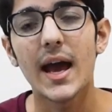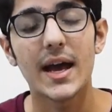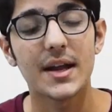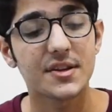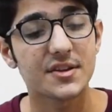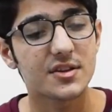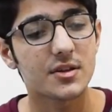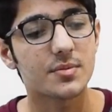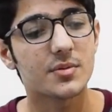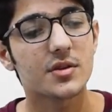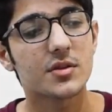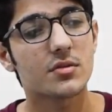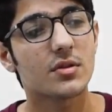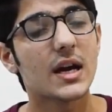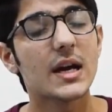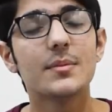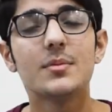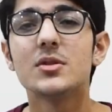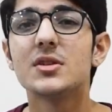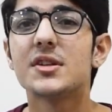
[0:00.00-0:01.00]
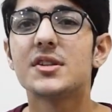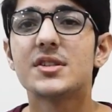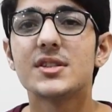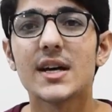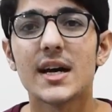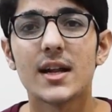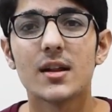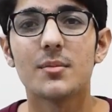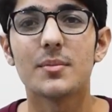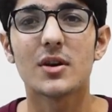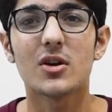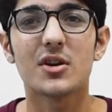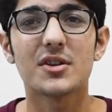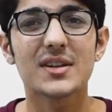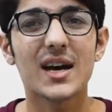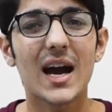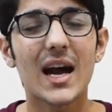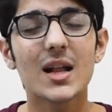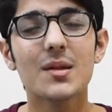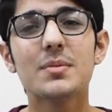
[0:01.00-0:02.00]
and subscribe to this channel,
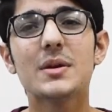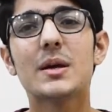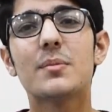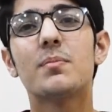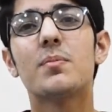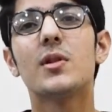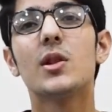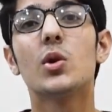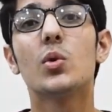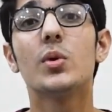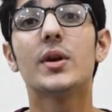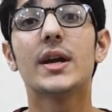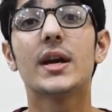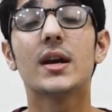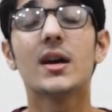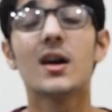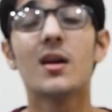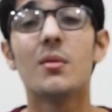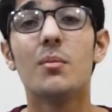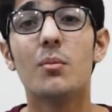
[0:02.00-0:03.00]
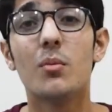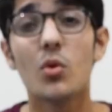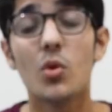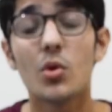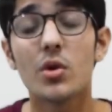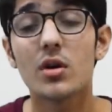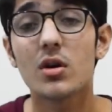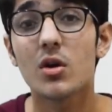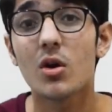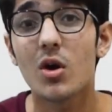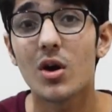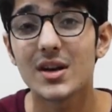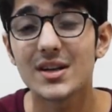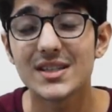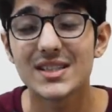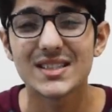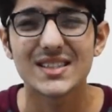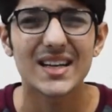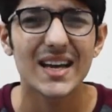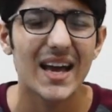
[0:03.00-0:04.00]
because I'll be uploading more
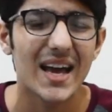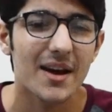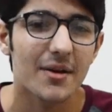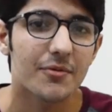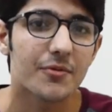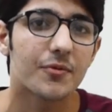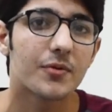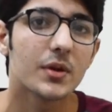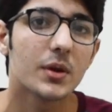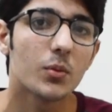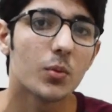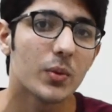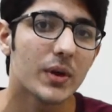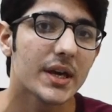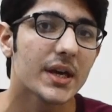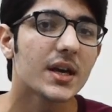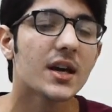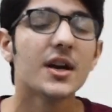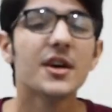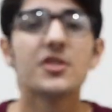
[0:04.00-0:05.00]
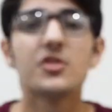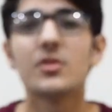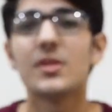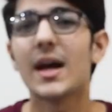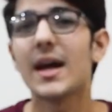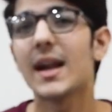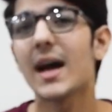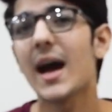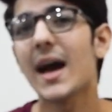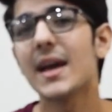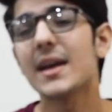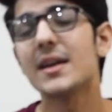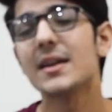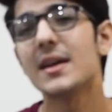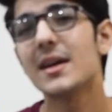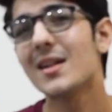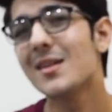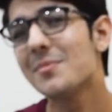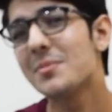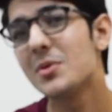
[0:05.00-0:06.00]
content every week so that I can
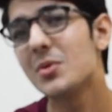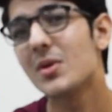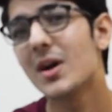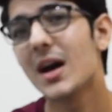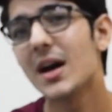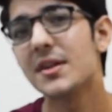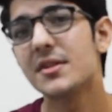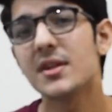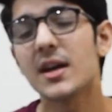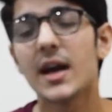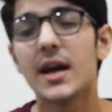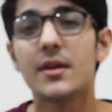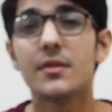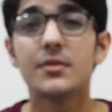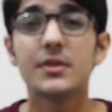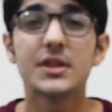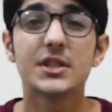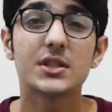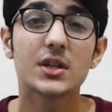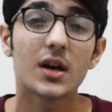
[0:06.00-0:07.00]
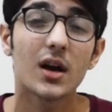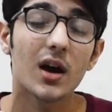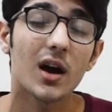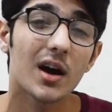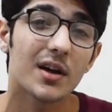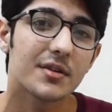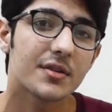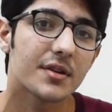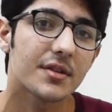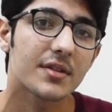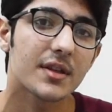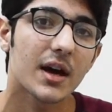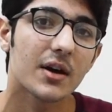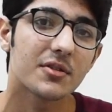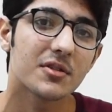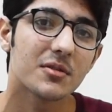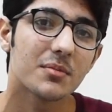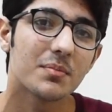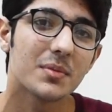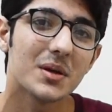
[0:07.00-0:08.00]
help you guys and reach
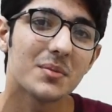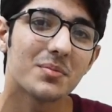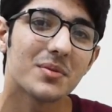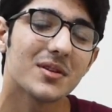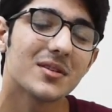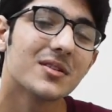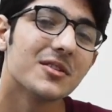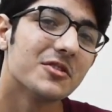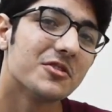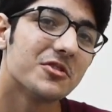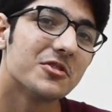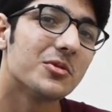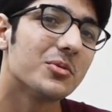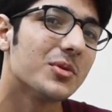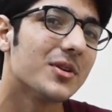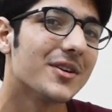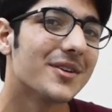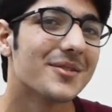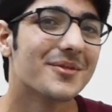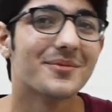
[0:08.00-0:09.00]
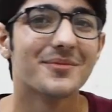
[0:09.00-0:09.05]
100,000 people sooner.